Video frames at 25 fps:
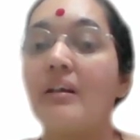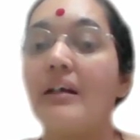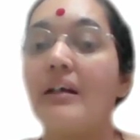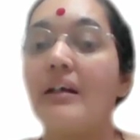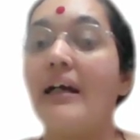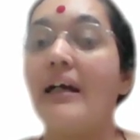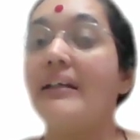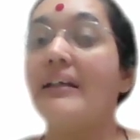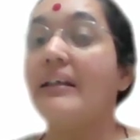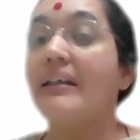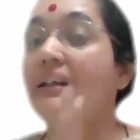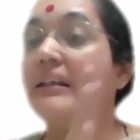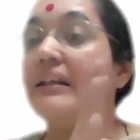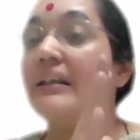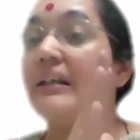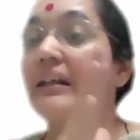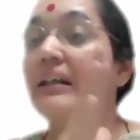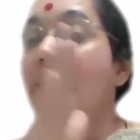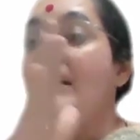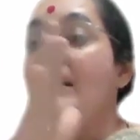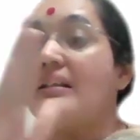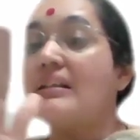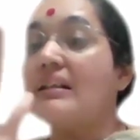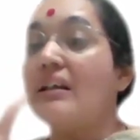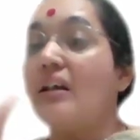And India
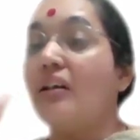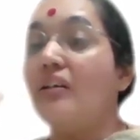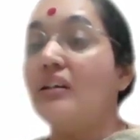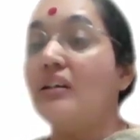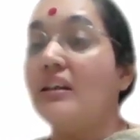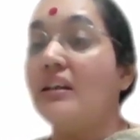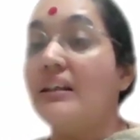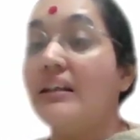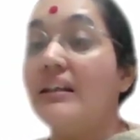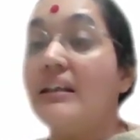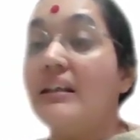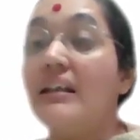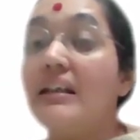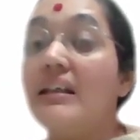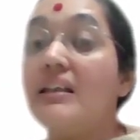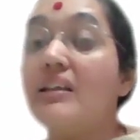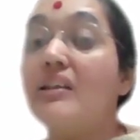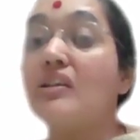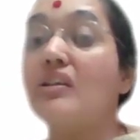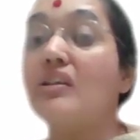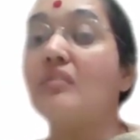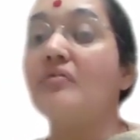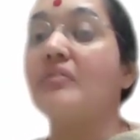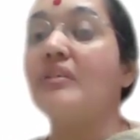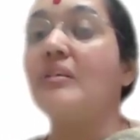is on the
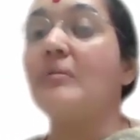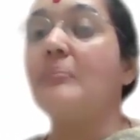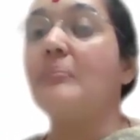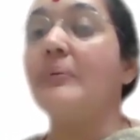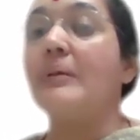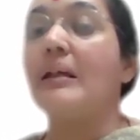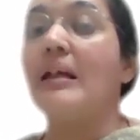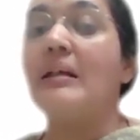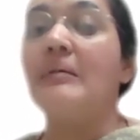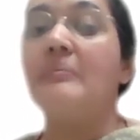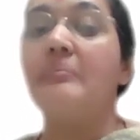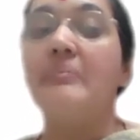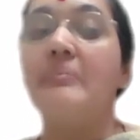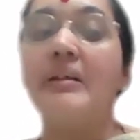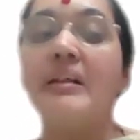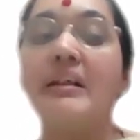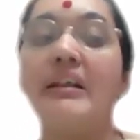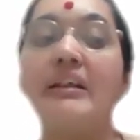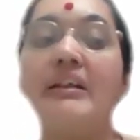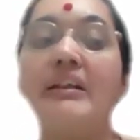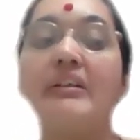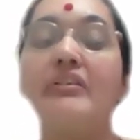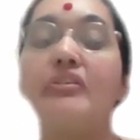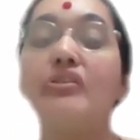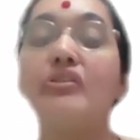east of the prime
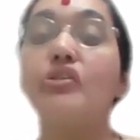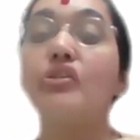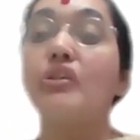meridian.